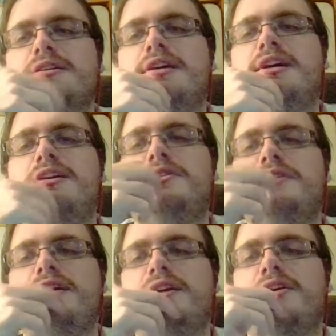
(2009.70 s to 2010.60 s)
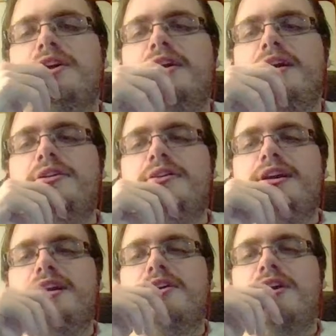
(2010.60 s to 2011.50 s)
I know what kind of car. I know what kind
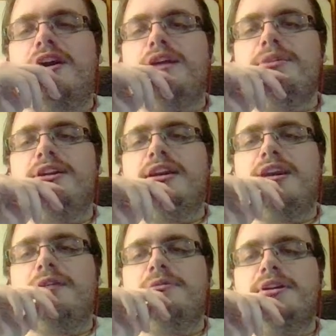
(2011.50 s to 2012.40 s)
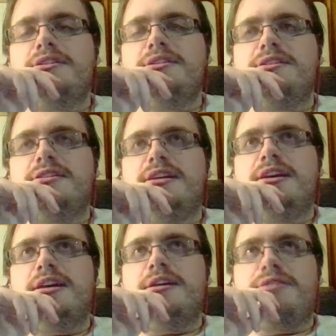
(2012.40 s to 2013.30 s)
of car I'm gonna get once
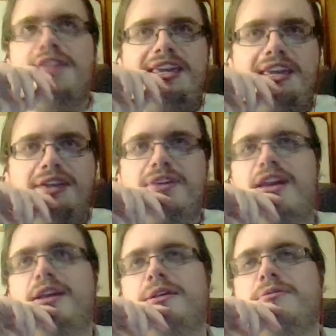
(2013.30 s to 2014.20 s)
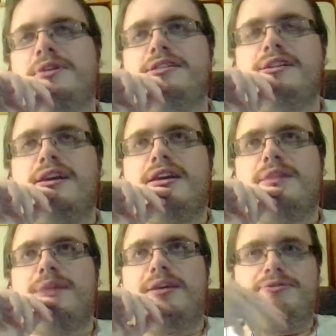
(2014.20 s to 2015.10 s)
once I get
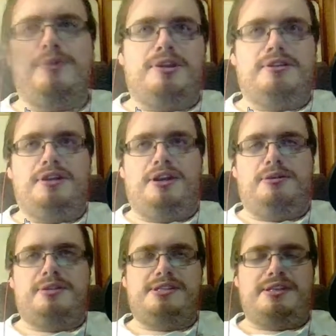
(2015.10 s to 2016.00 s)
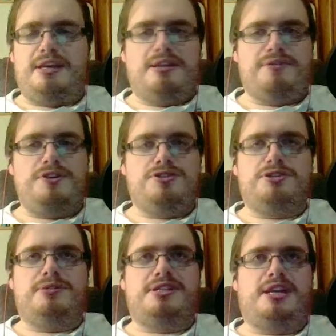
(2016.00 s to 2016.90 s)
my full. In the future,
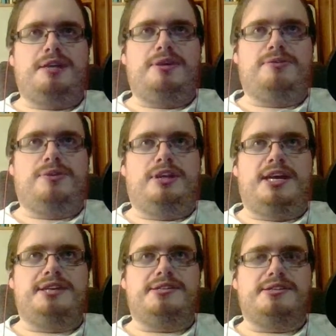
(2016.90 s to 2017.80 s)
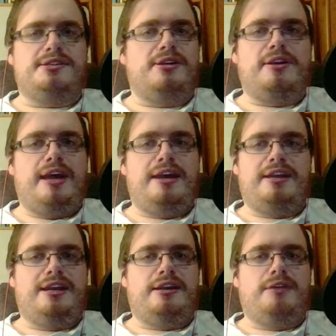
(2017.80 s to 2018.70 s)
once I get my full license and all that, and get
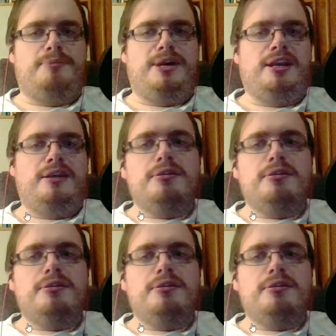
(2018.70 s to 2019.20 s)
enough money.